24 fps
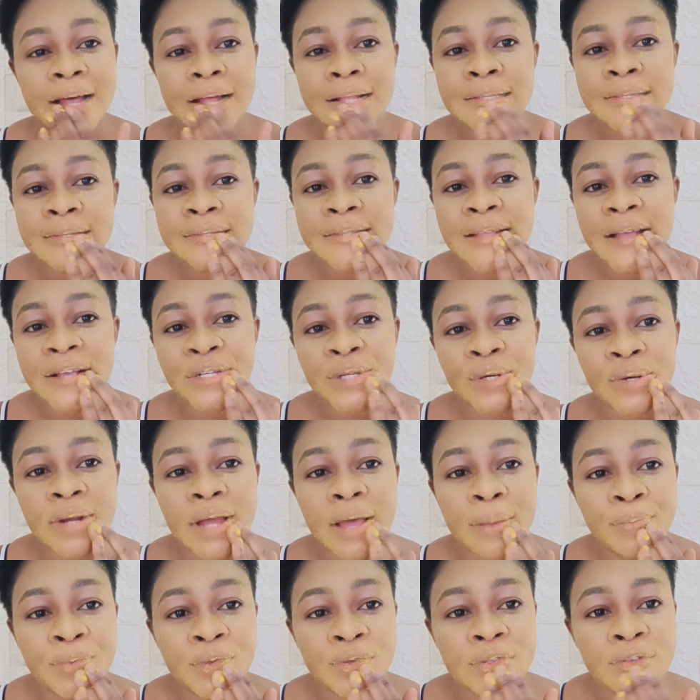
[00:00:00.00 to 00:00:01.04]
that
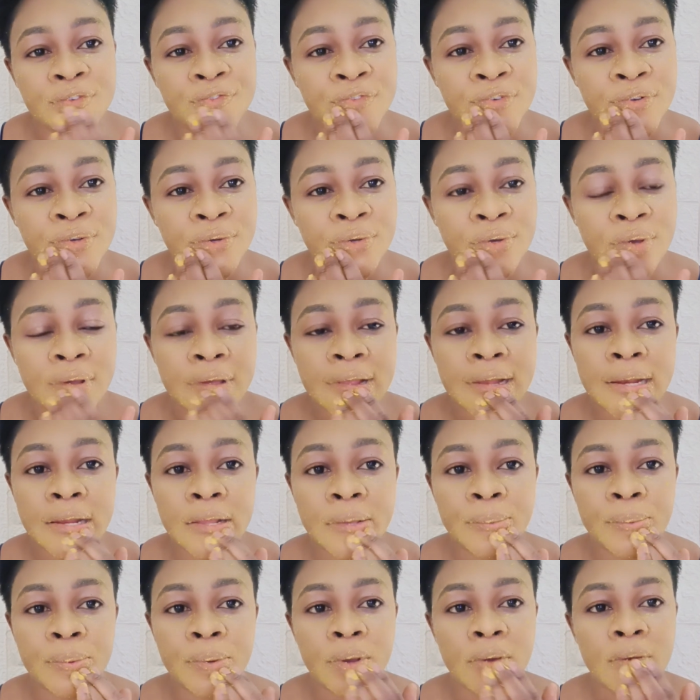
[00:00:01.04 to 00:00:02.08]
natural beautiful
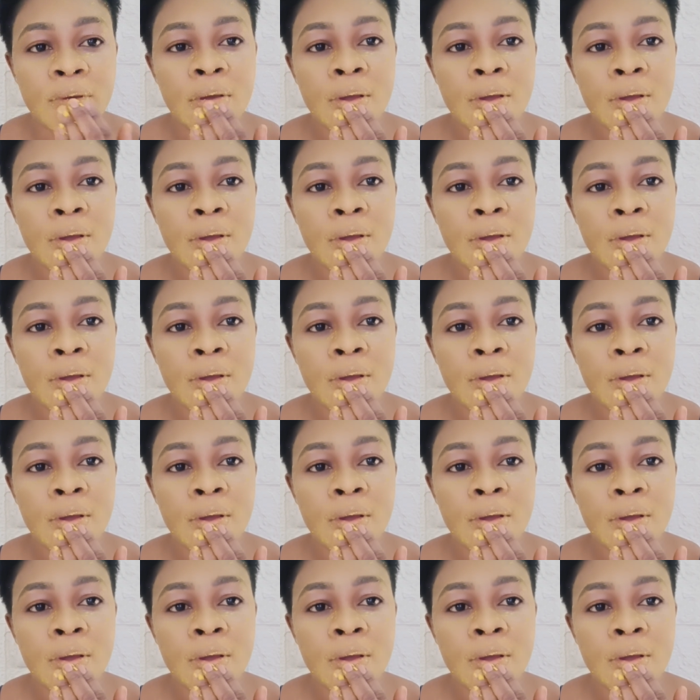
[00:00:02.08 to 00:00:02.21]
lip.